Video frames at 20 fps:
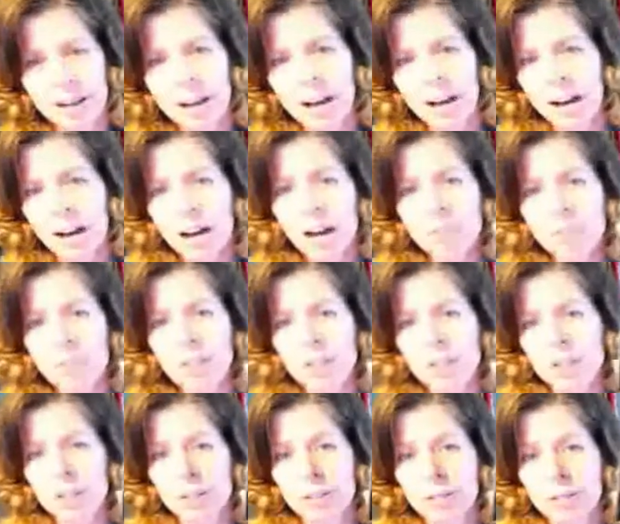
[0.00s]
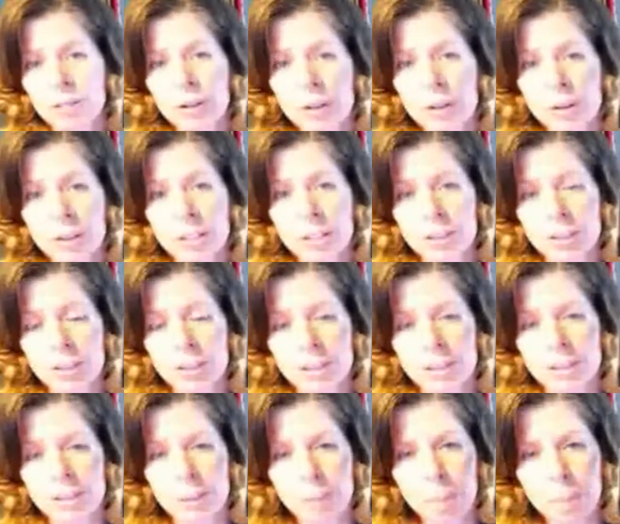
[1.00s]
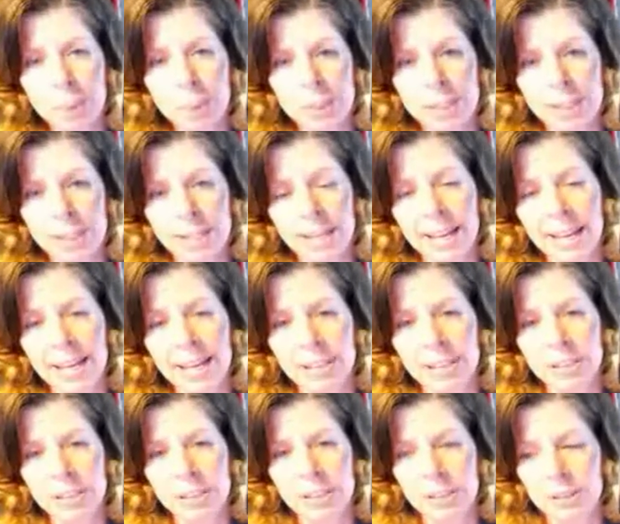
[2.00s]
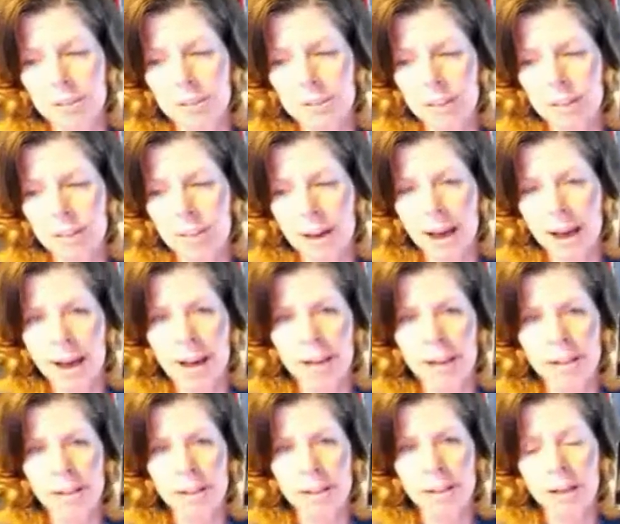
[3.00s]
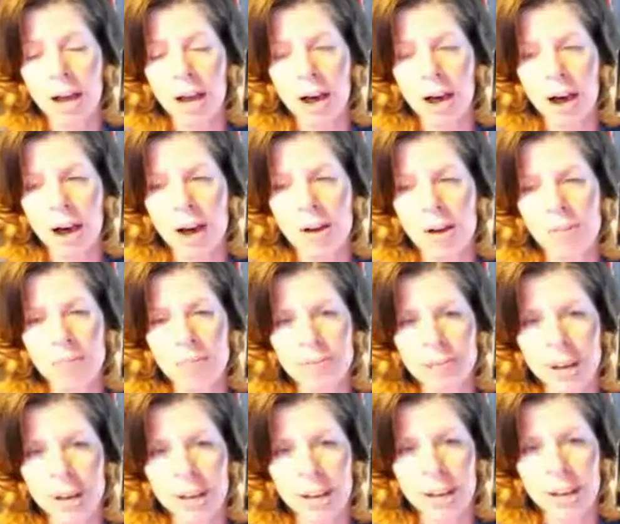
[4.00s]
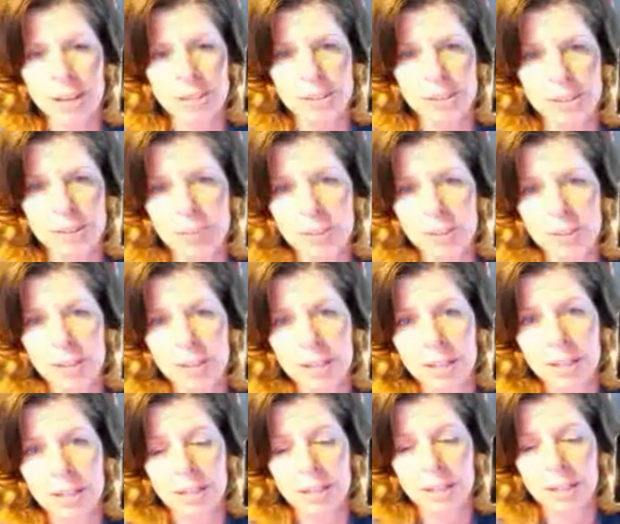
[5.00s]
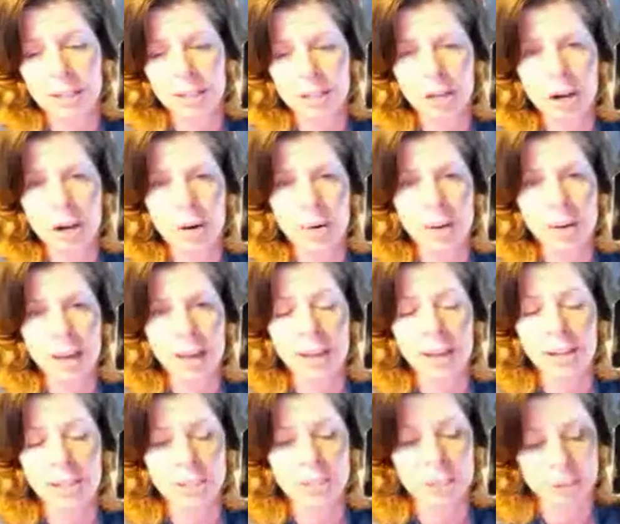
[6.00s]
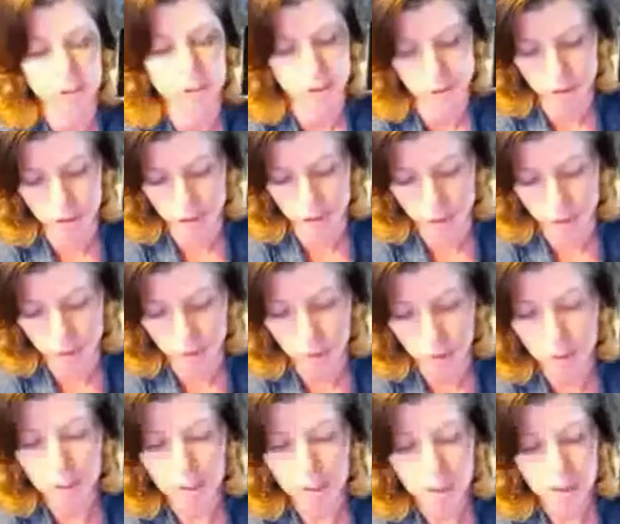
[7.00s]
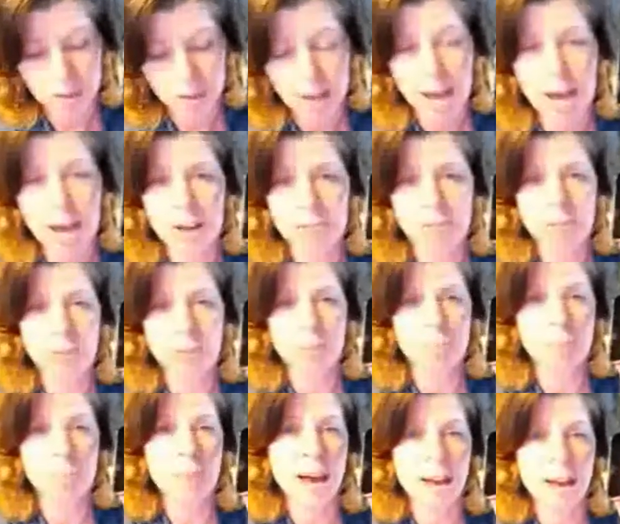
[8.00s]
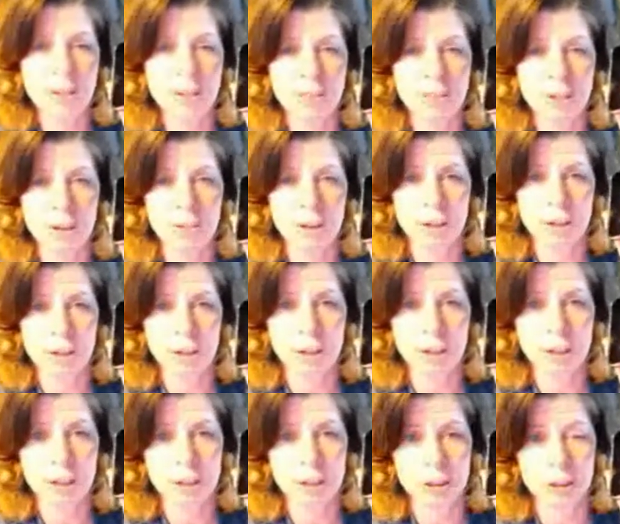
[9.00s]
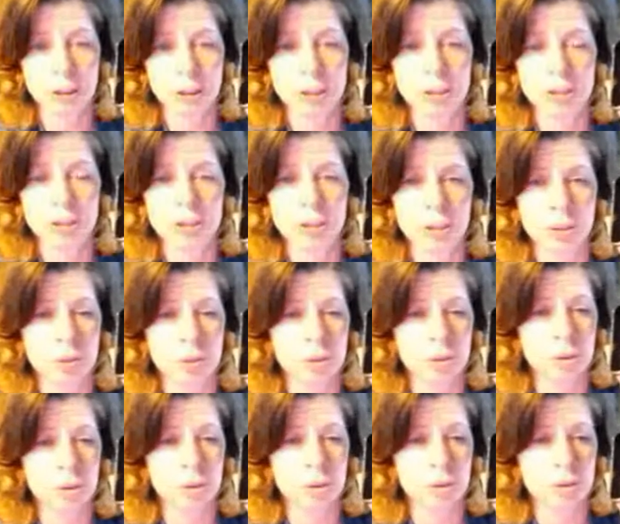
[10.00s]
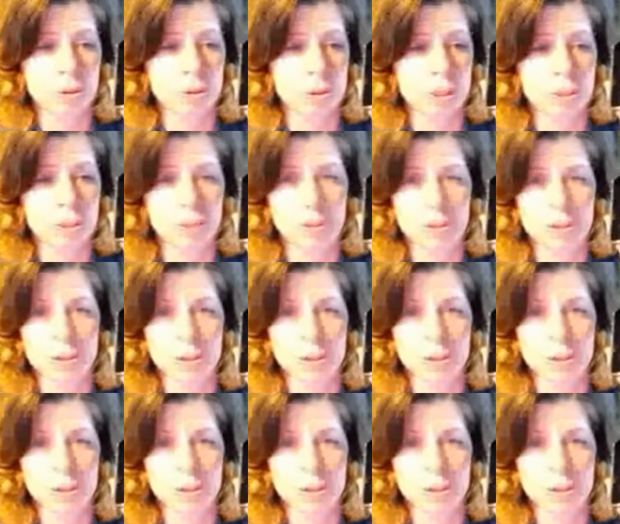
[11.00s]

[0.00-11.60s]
I'm just inferring to the implications that FedEx seems to think that it's okay just to pass on their shirk and jerk to their delivery